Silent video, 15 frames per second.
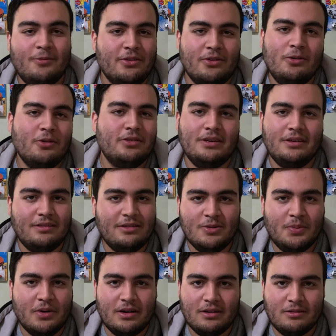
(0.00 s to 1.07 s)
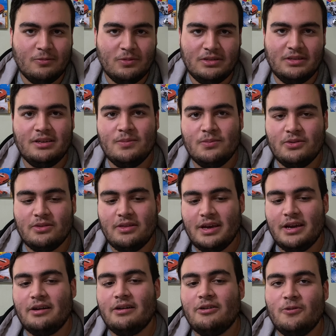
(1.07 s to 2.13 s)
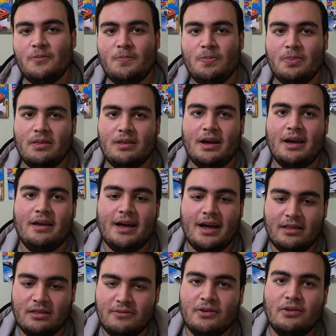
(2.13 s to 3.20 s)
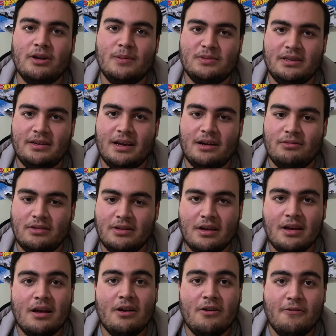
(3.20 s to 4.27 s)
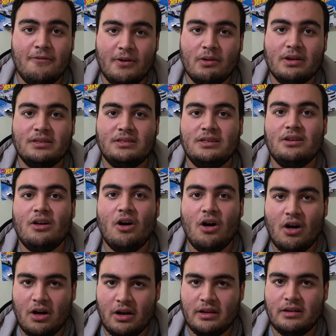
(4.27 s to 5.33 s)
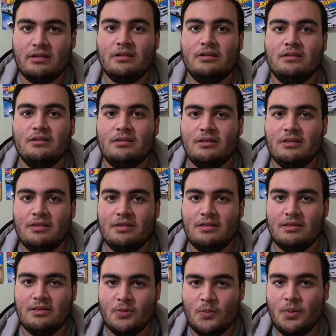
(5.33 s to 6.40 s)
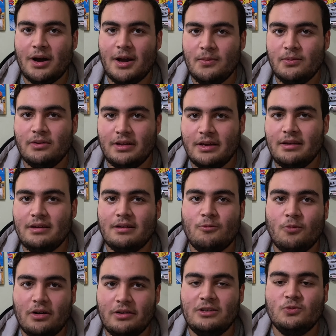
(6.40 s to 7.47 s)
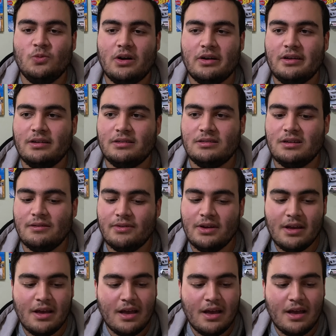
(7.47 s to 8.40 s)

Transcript: Well, the whole thing in the park was the gimbal. There I had the phone upside down focusing on the Bible like while he's walking and stuff.